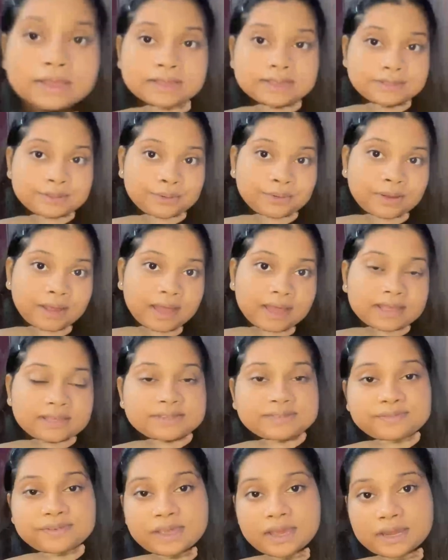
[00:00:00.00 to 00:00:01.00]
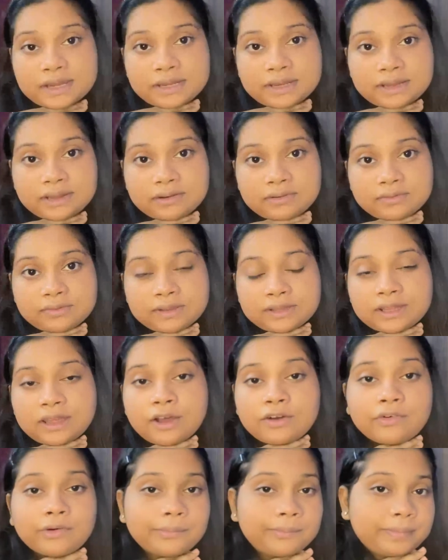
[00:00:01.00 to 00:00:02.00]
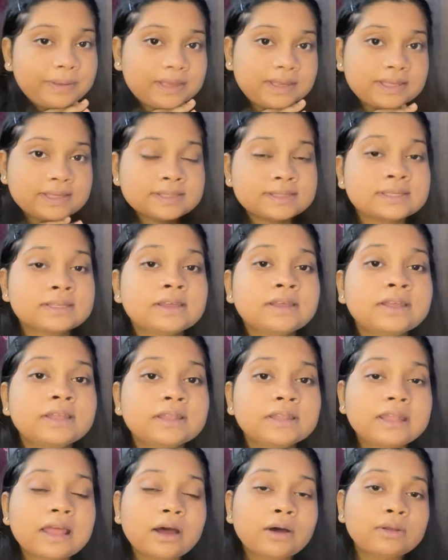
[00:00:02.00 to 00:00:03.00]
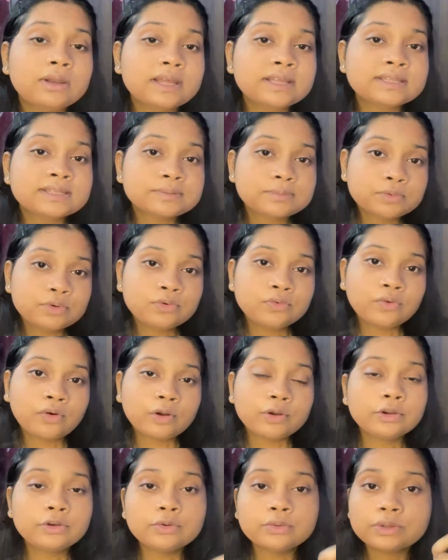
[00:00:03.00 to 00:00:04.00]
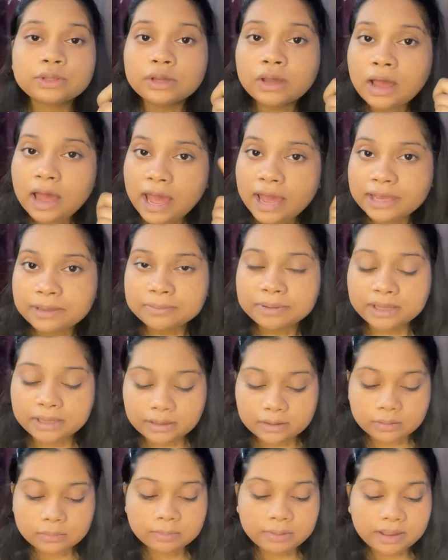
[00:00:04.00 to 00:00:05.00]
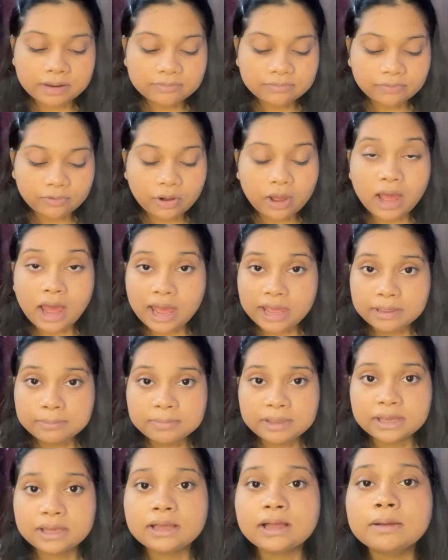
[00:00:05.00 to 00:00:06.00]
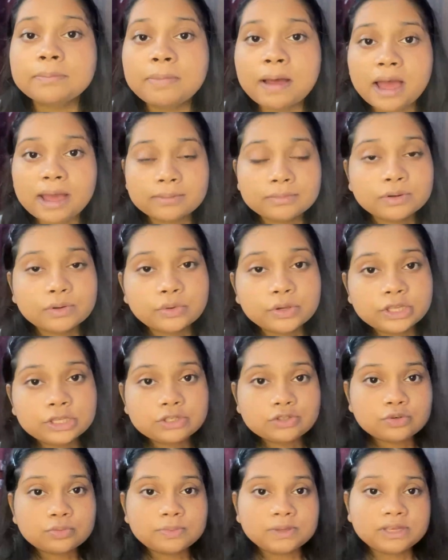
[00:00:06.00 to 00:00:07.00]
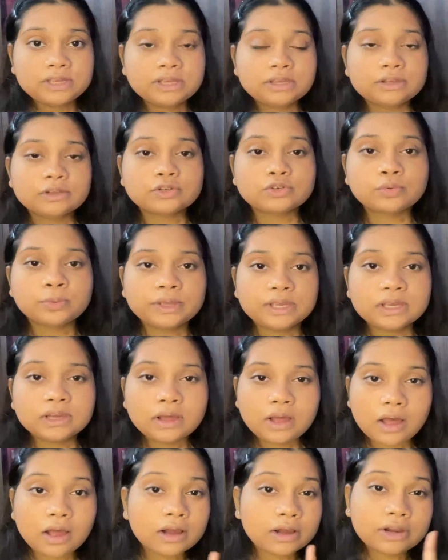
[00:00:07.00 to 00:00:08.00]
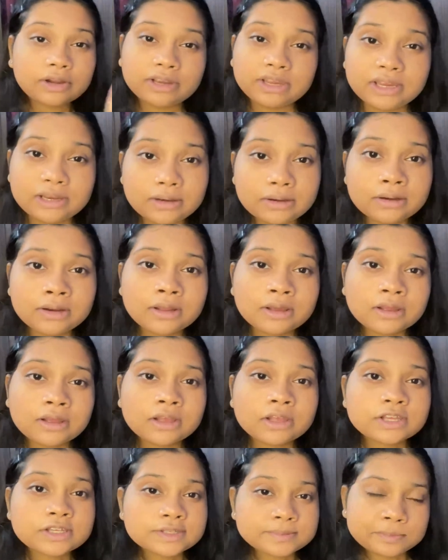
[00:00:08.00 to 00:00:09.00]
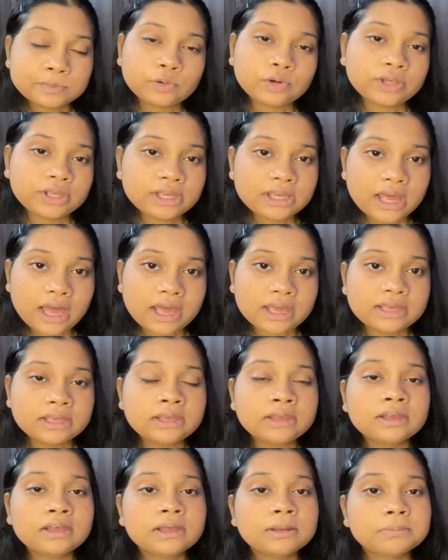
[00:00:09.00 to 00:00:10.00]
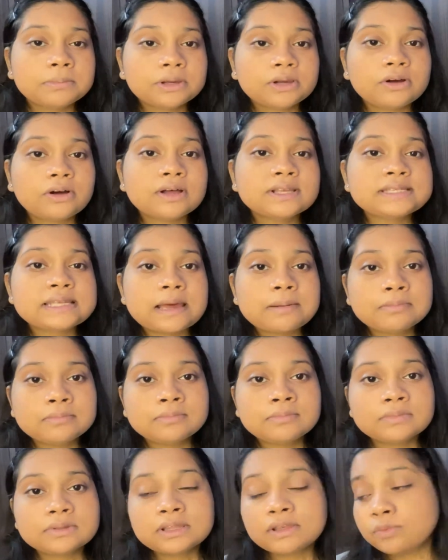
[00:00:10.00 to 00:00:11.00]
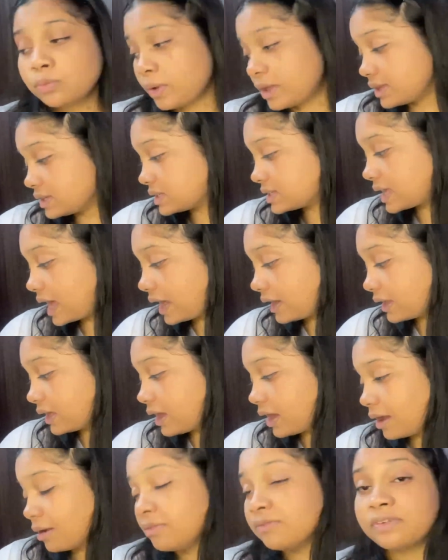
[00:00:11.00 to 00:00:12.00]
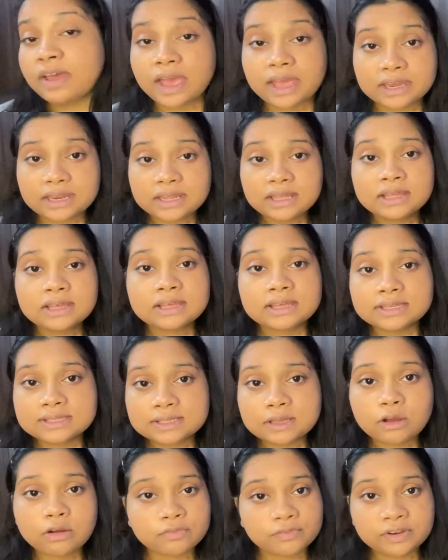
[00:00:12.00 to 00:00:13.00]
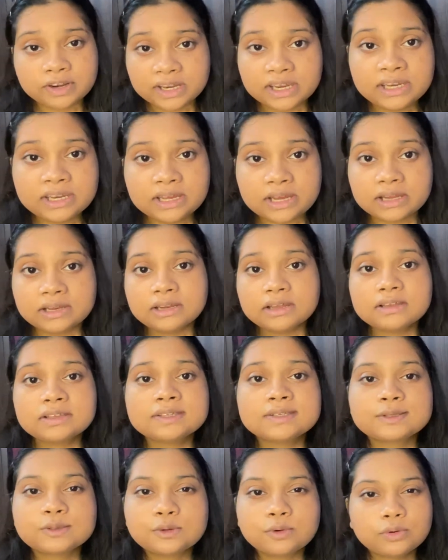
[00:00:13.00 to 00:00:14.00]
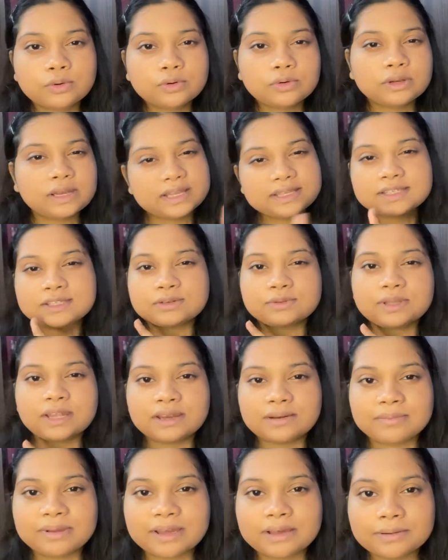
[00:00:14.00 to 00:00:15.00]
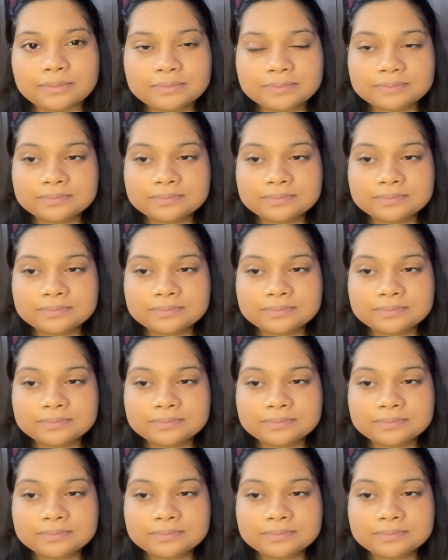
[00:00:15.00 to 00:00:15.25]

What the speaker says: So guys, we are done with our base. Now let's move on to the eye makeup. And for eye makeup, I'm going to be doing a green smoky eye because the sari I'm wearing is of green color. So let's do that makeup.